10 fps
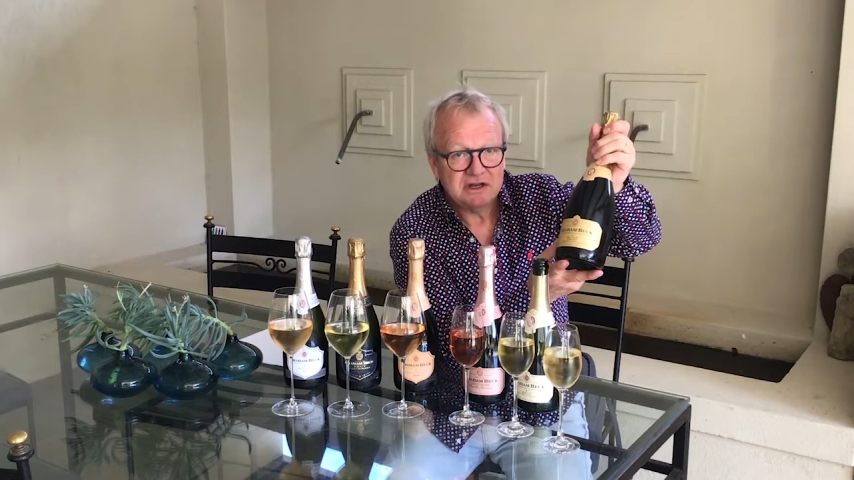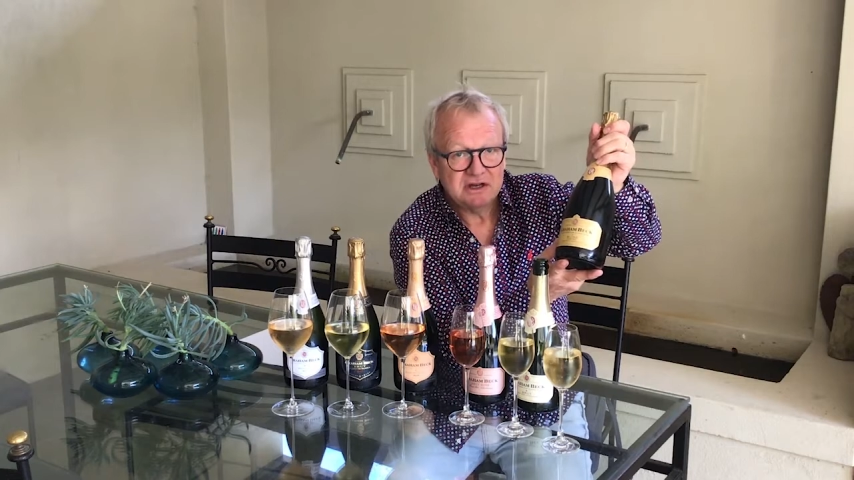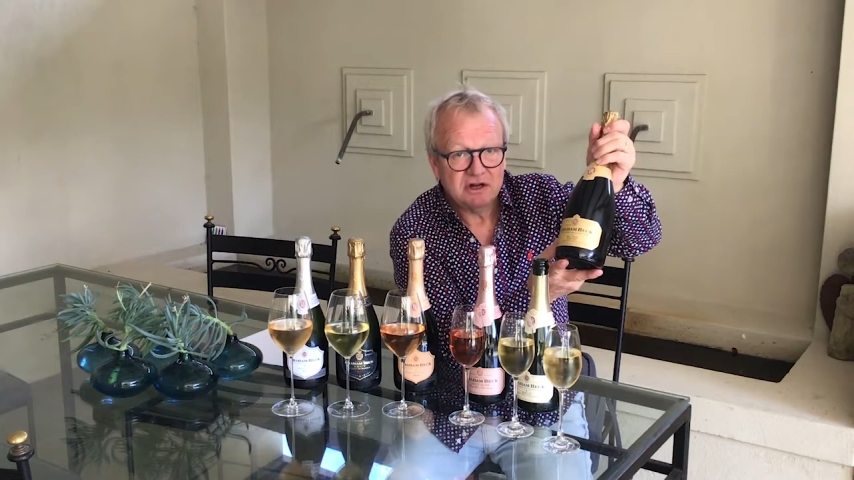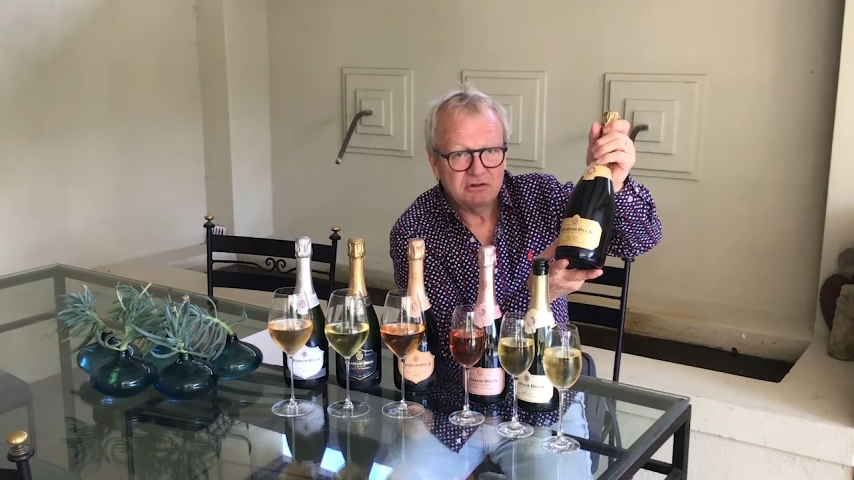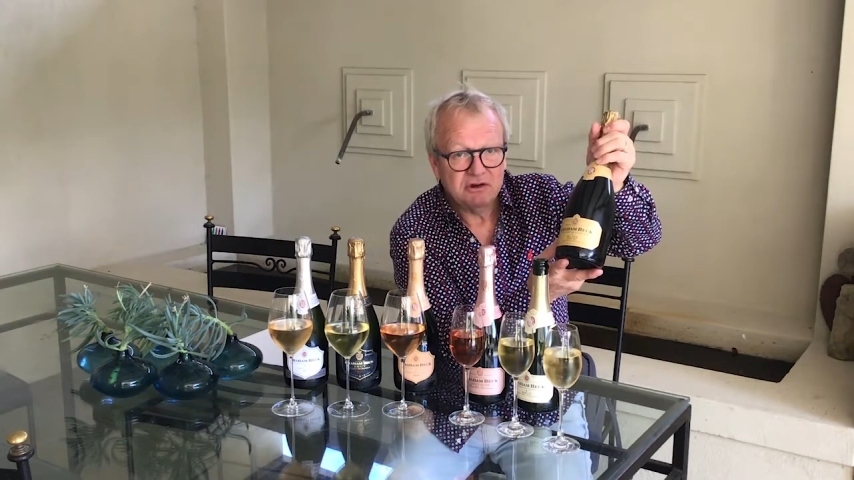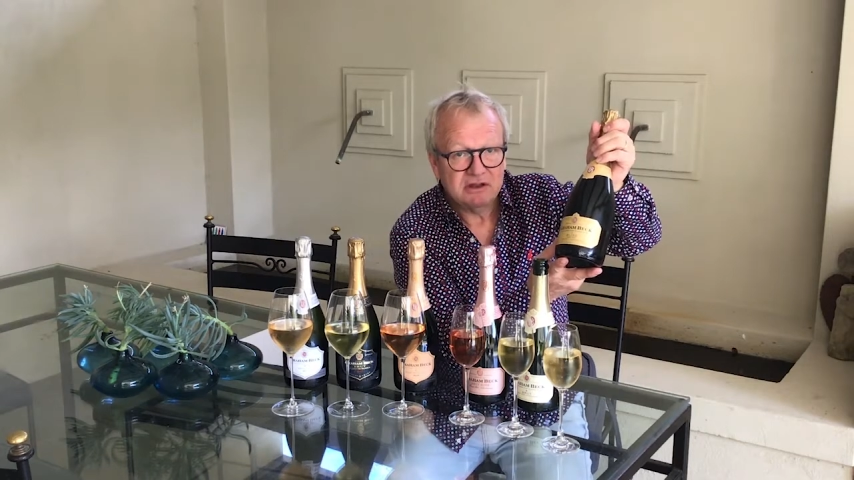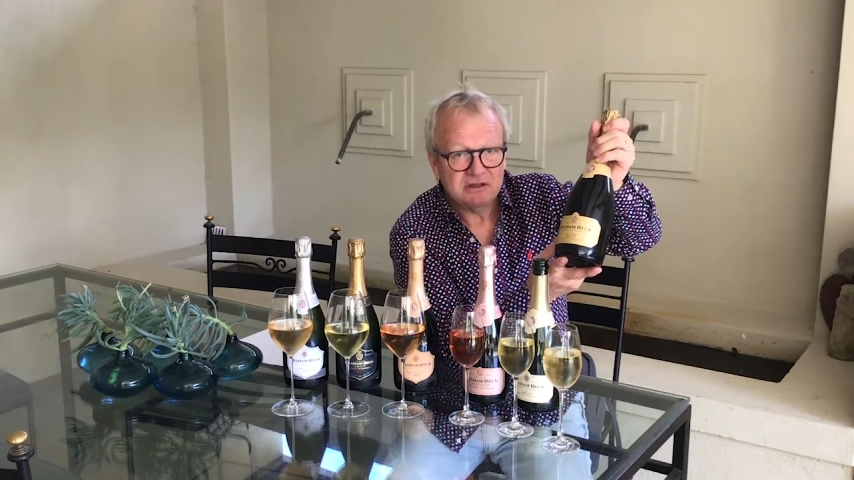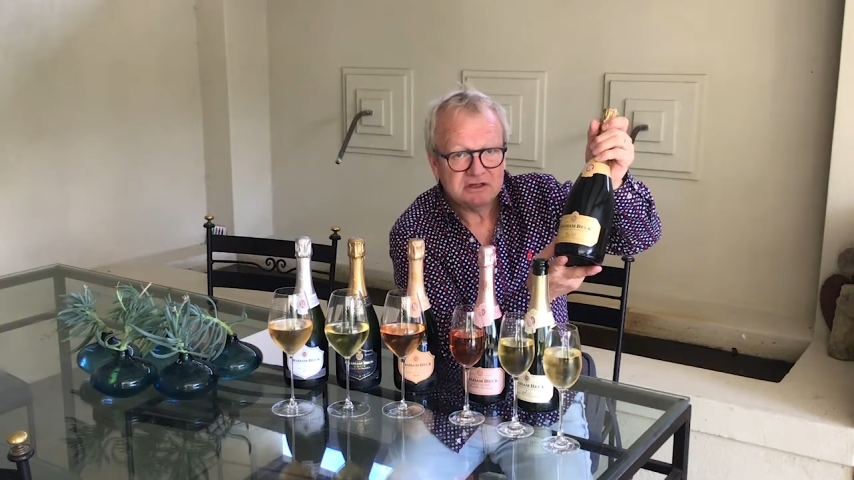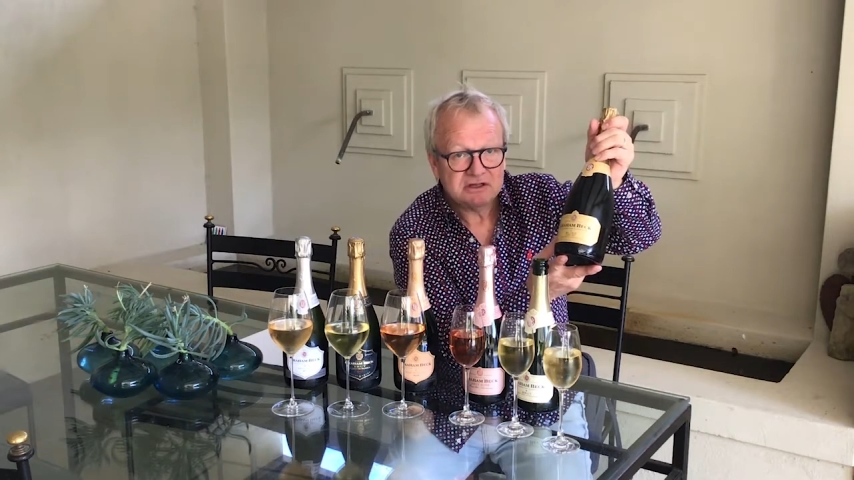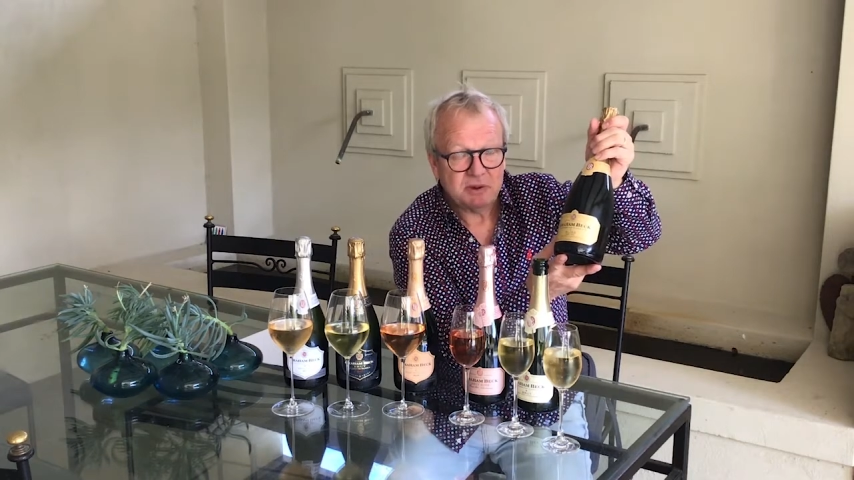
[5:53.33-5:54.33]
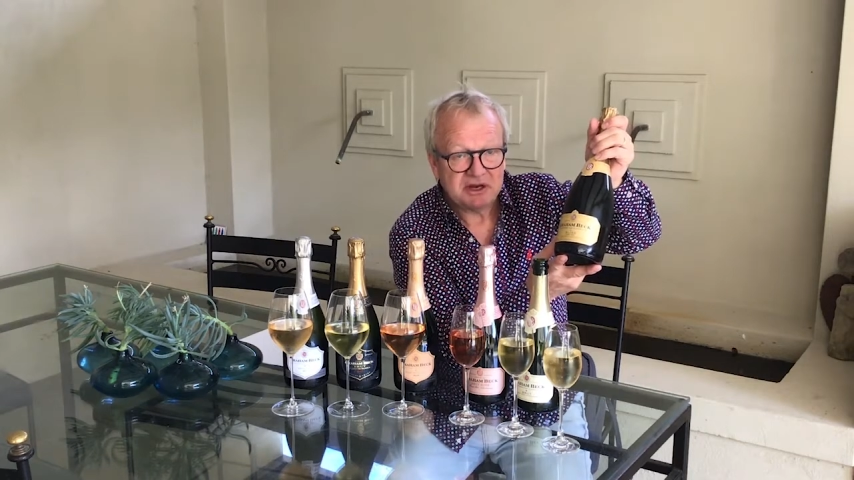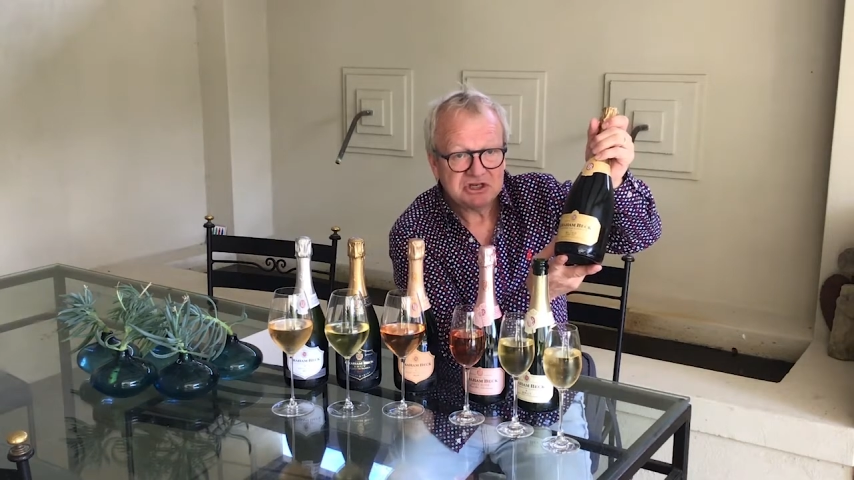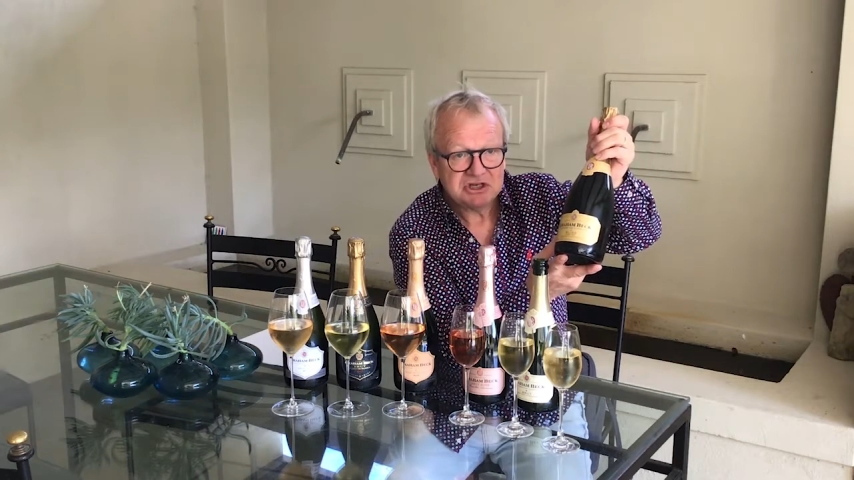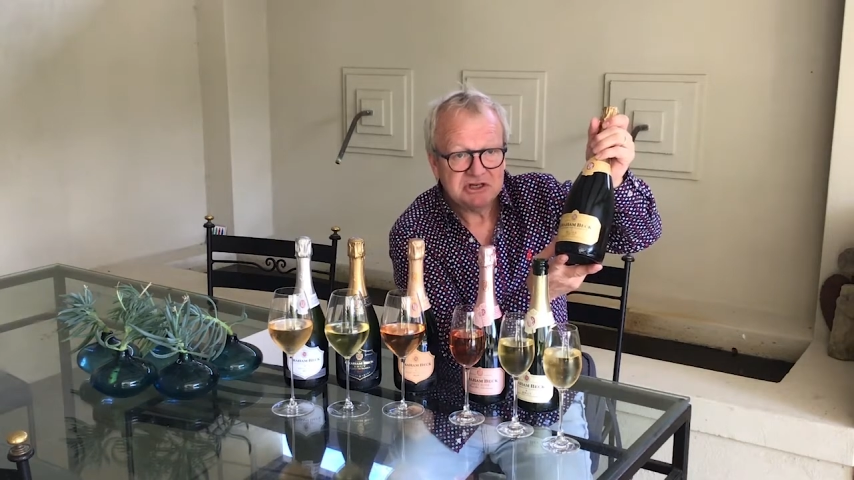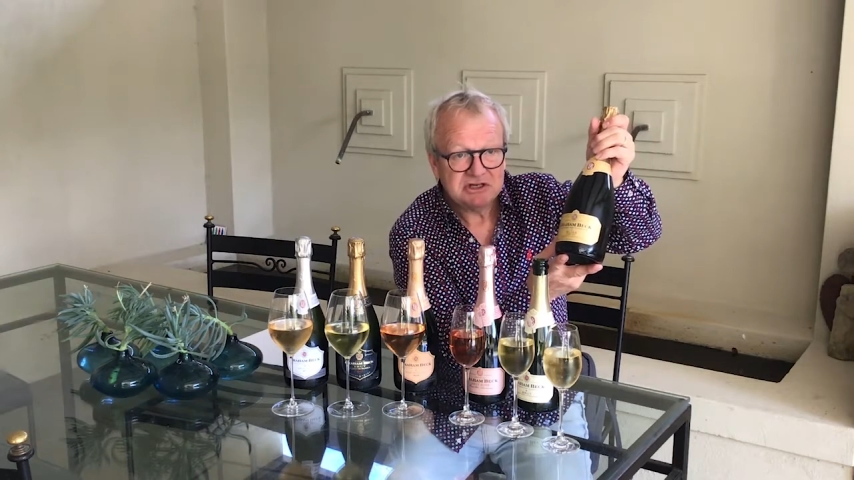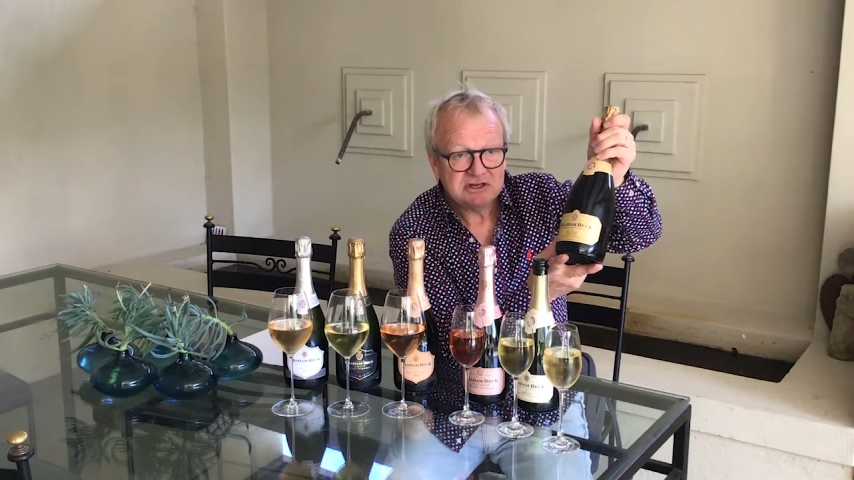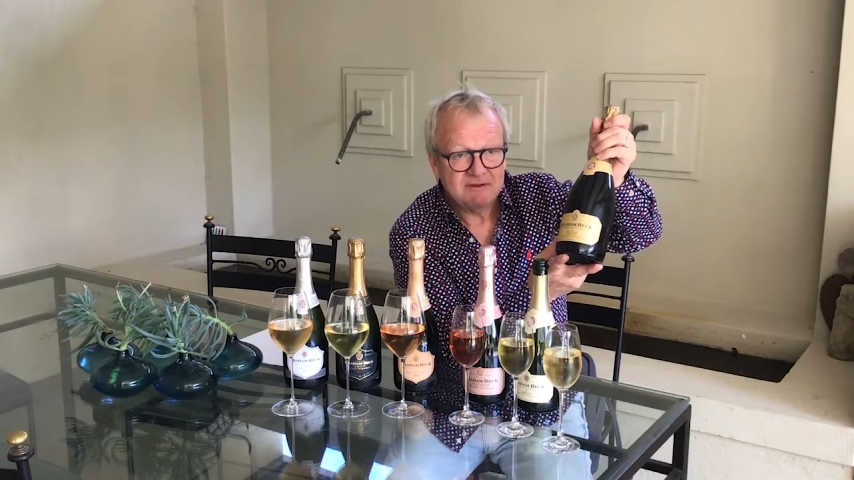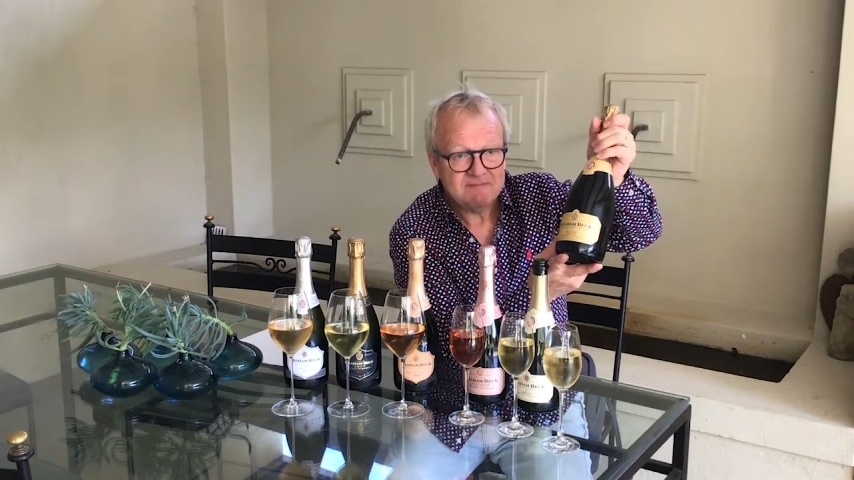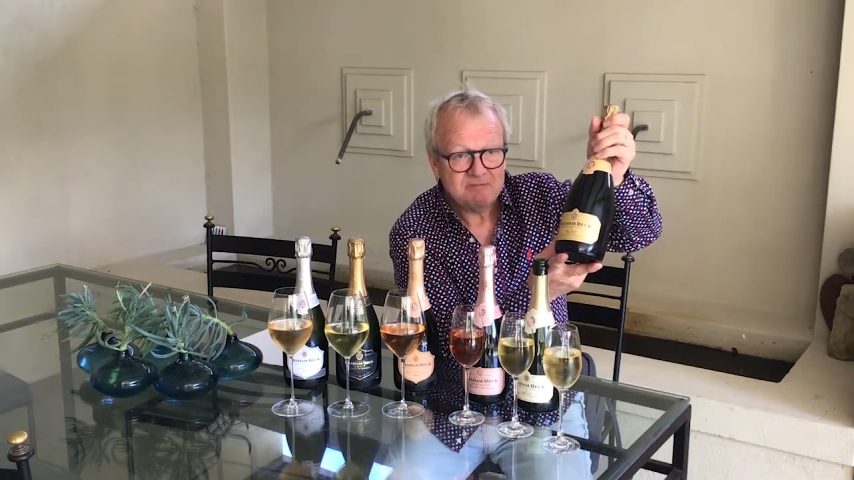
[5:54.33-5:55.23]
including the spec sheets,